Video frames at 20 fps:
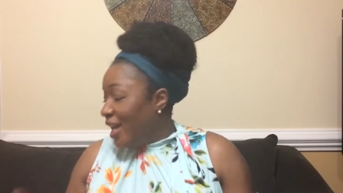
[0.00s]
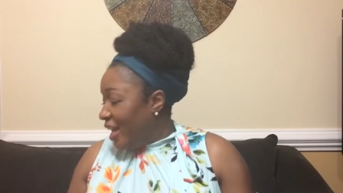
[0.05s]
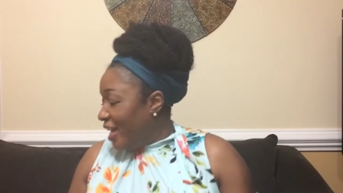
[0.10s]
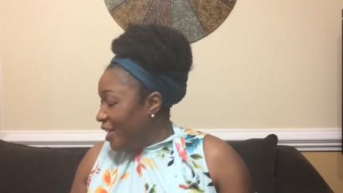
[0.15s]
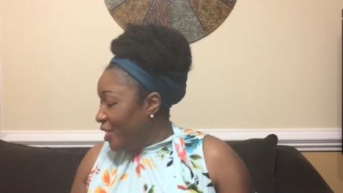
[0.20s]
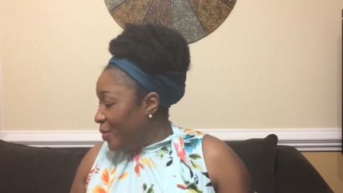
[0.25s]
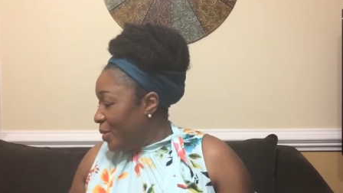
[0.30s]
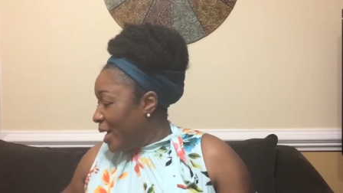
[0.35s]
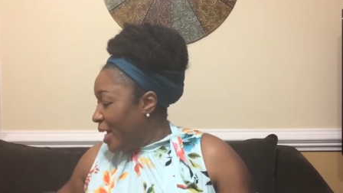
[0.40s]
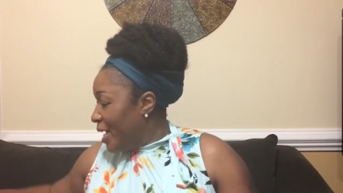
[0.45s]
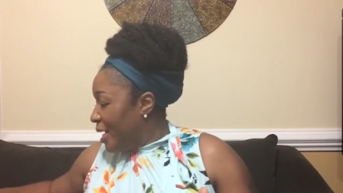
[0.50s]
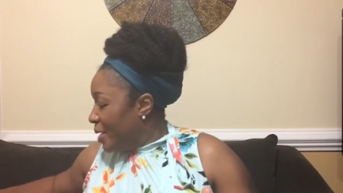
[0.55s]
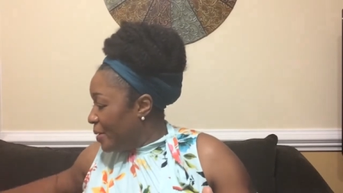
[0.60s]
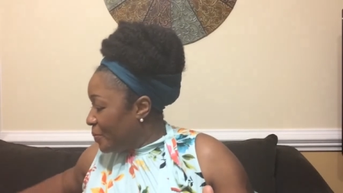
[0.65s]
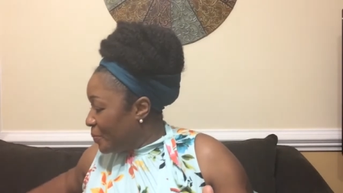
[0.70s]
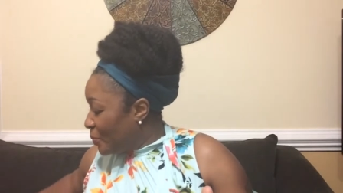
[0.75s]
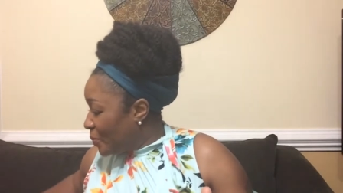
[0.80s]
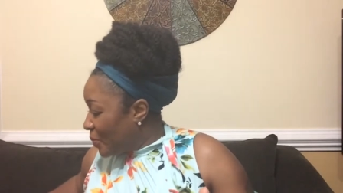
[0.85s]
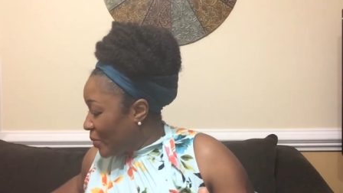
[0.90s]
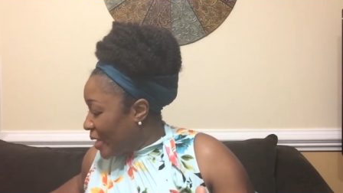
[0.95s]
Anyway,
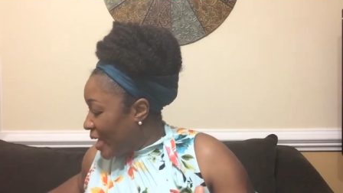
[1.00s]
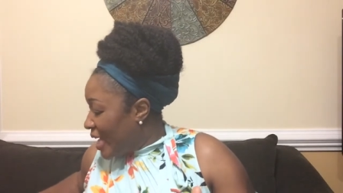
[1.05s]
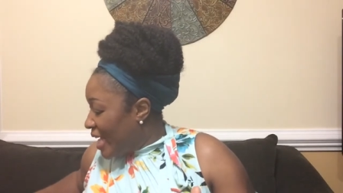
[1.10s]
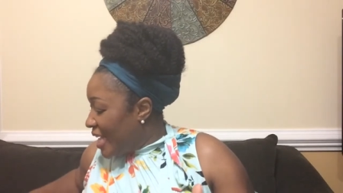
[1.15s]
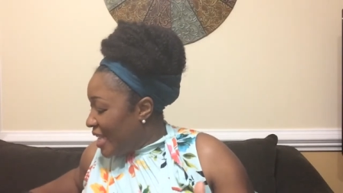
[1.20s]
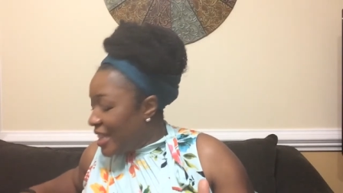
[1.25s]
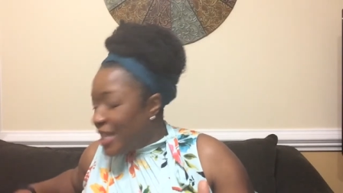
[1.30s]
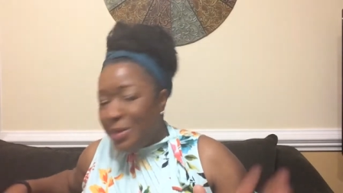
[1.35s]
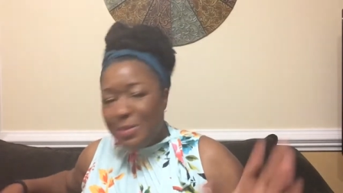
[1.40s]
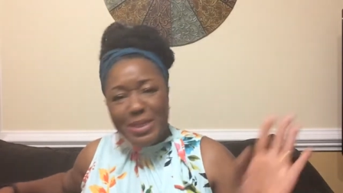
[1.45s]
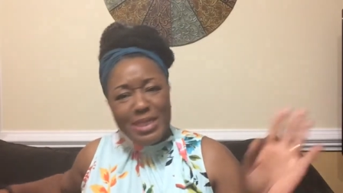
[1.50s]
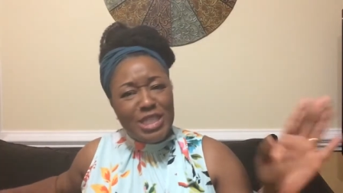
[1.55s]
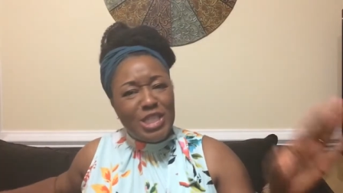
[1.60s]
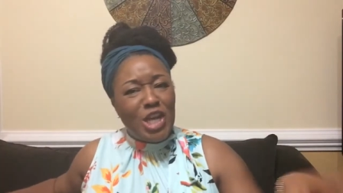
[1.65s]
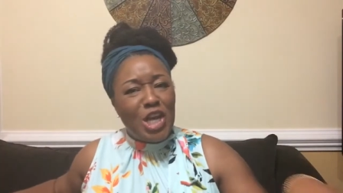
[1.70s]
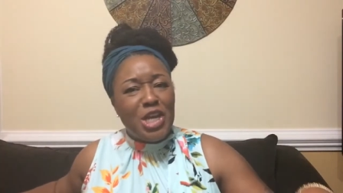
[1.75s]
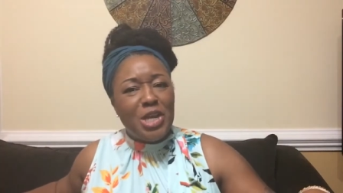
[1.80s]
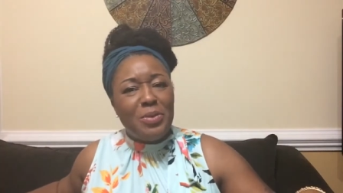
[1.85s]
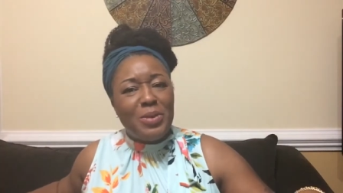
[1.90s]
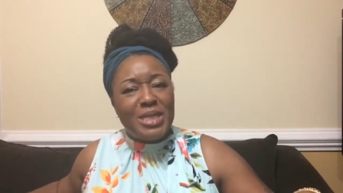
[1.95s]
let me
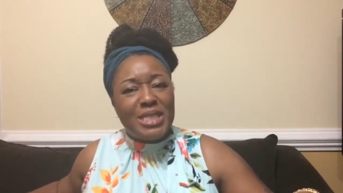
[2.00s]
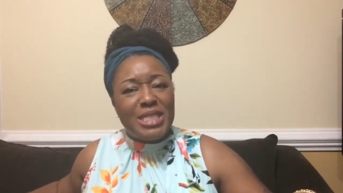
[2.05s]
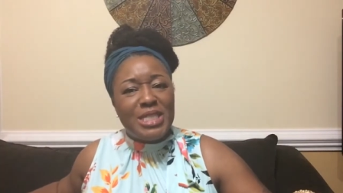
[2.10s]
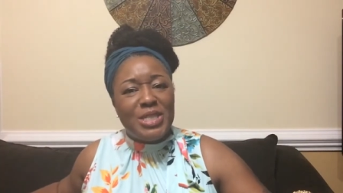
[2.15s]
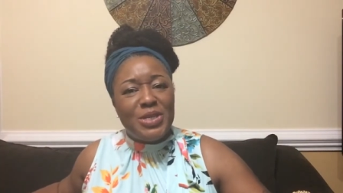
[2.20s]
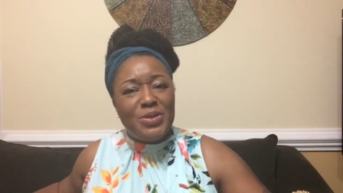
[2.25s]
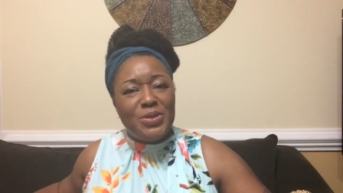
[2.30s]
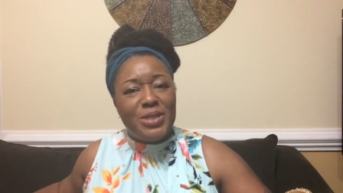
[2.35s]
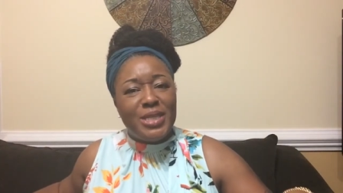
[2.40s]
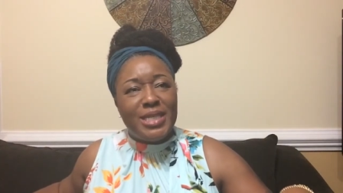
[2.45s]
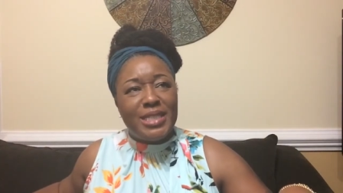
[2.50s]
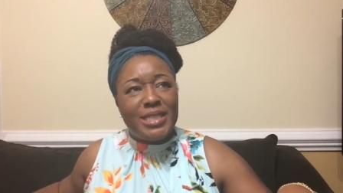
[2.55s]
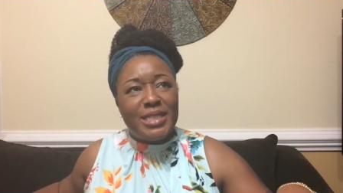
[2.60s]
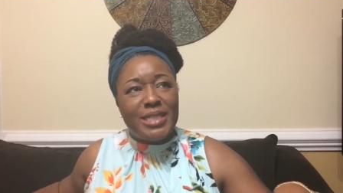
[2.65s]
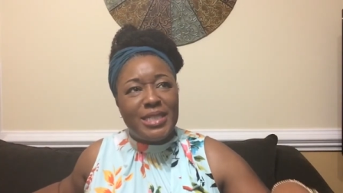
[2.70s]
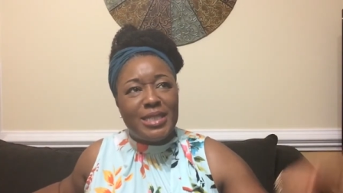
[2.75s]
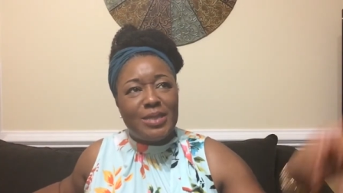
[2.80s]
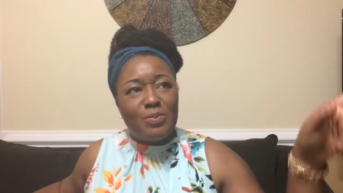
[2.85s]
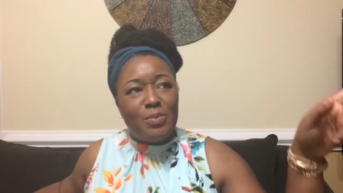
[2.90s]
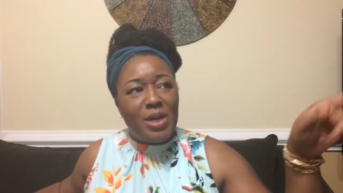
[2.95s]
show you what's new
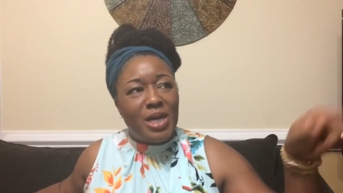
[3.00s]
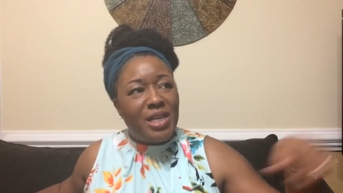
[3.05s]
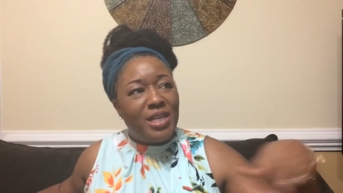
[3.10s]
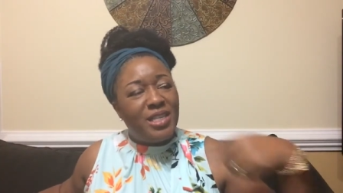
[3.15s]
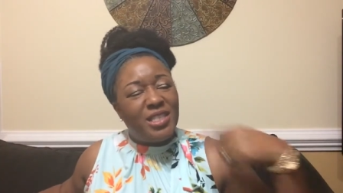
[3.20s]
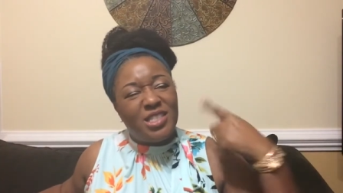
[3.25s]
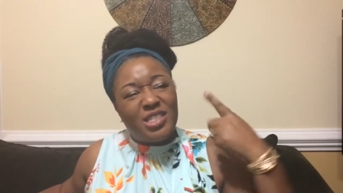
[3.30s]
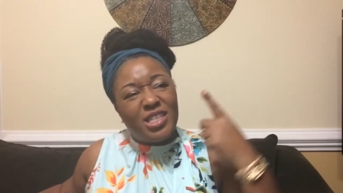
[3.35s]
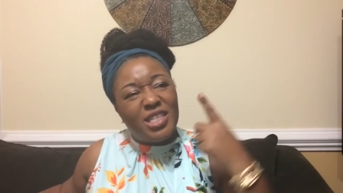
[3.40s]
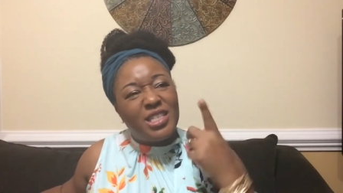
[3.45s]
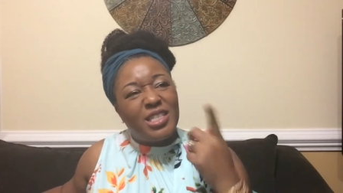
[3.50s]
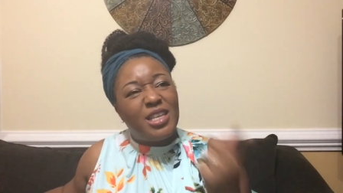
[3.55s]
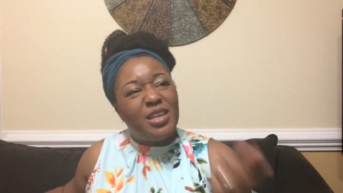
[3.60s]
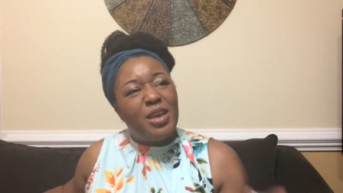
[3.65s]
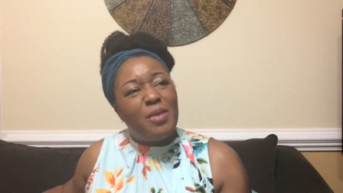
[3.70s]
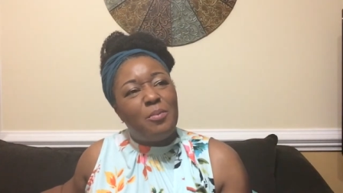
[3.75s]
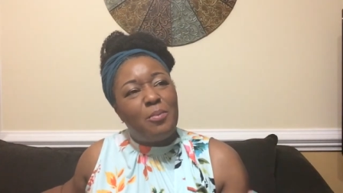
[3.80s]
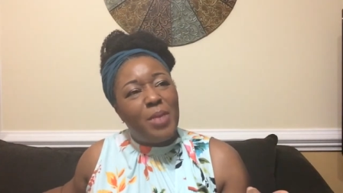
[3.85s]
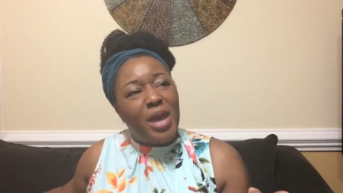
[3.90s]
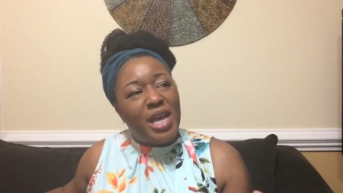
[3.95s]
this month. It's just
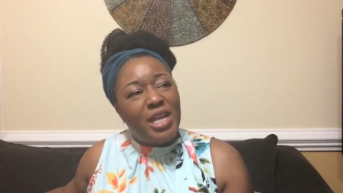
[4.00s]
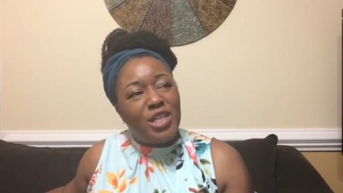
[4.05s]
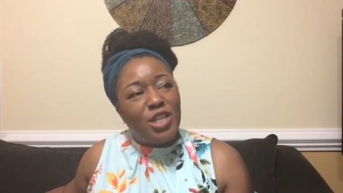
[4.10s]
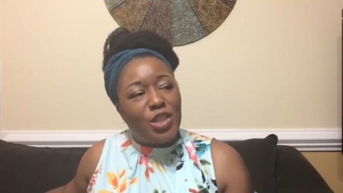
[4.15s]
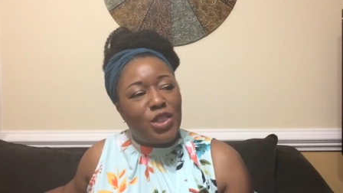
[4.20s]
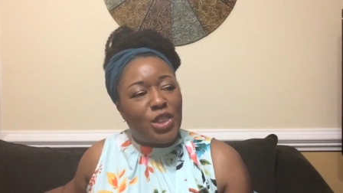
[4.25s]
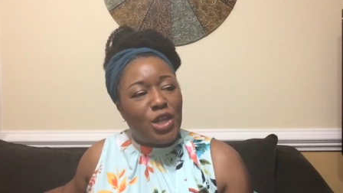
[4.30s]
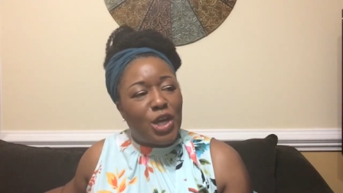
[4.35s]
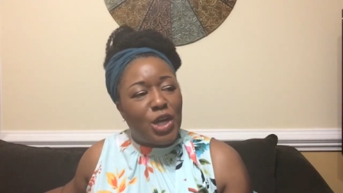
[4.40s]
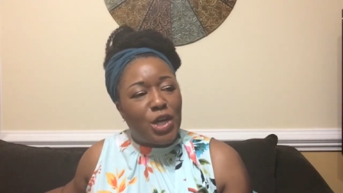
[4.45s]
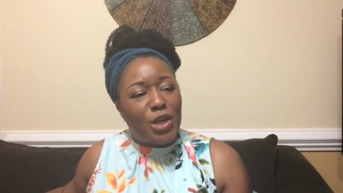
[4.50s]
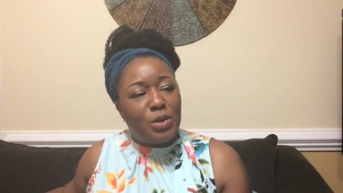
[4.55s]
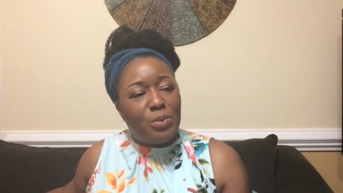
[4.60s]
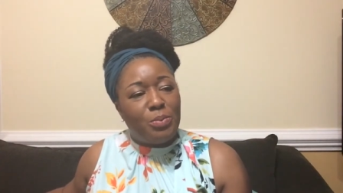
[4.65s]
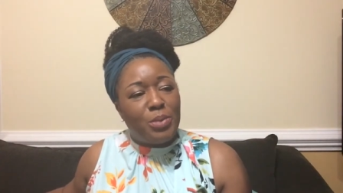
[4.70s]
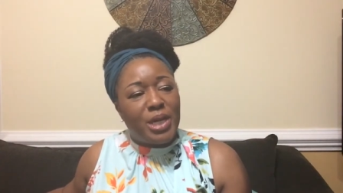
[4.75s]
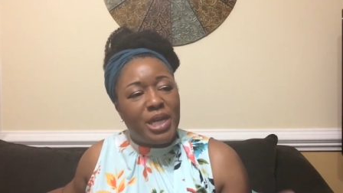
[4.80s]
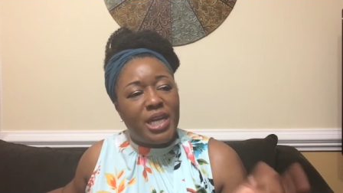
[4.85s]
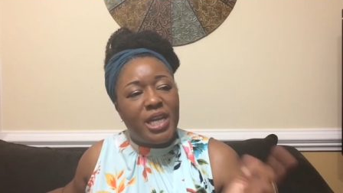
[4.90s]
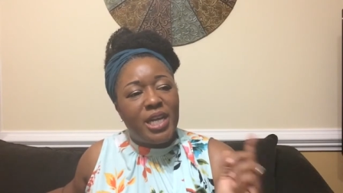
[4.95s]
May the 3rd,
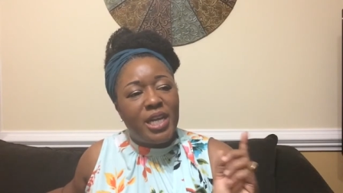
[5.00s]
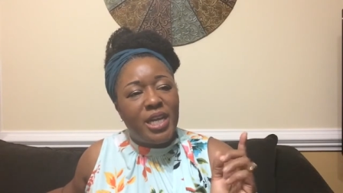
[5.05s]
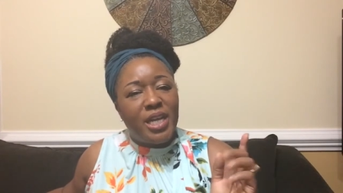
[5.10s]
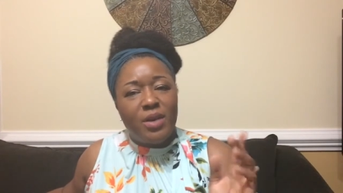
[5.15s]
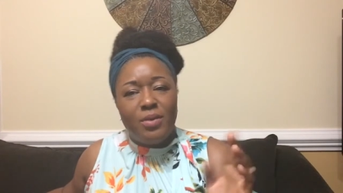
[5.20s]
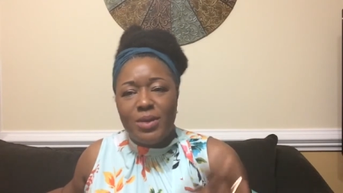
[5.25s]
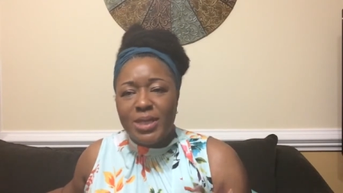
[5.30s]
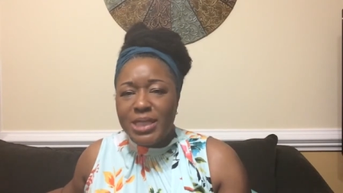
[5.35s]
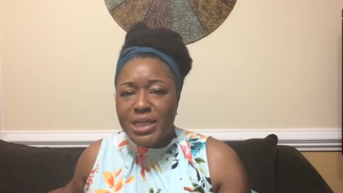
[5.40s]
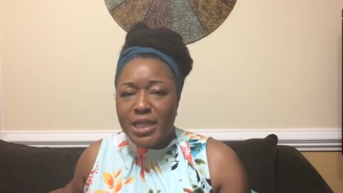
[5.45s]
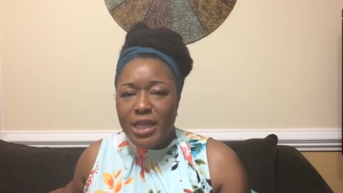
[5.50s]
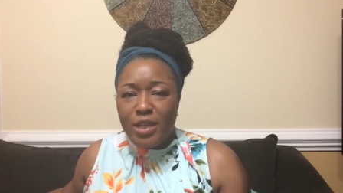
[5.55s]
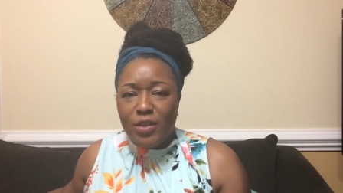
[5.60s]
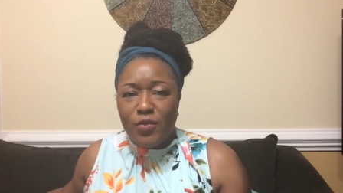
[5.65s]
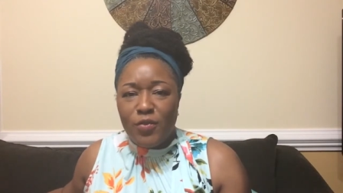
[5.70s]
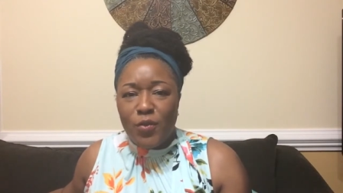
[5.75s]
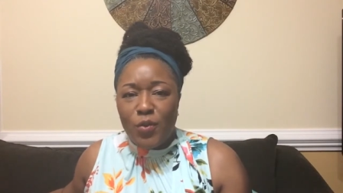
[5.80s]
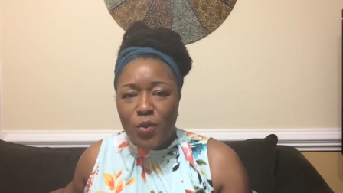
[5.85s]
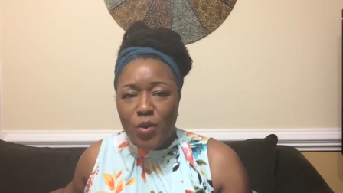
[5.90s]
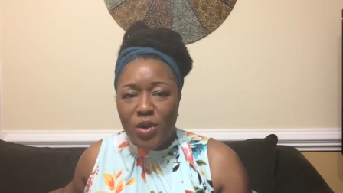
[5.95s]
but what's today, the
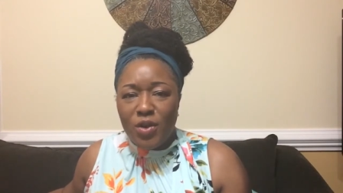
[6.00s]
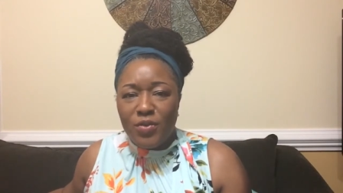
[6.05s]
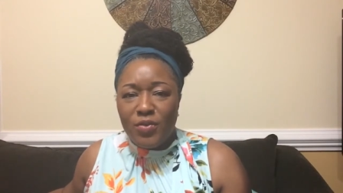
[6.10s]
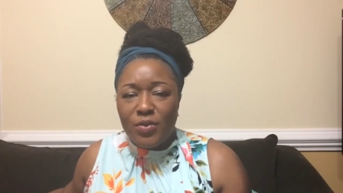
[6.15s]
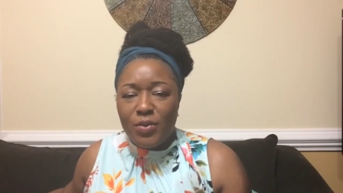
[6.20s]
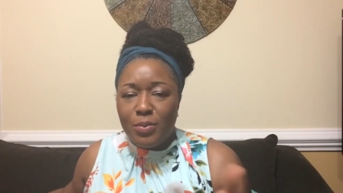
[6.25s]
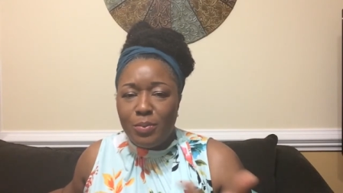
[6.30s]
4th?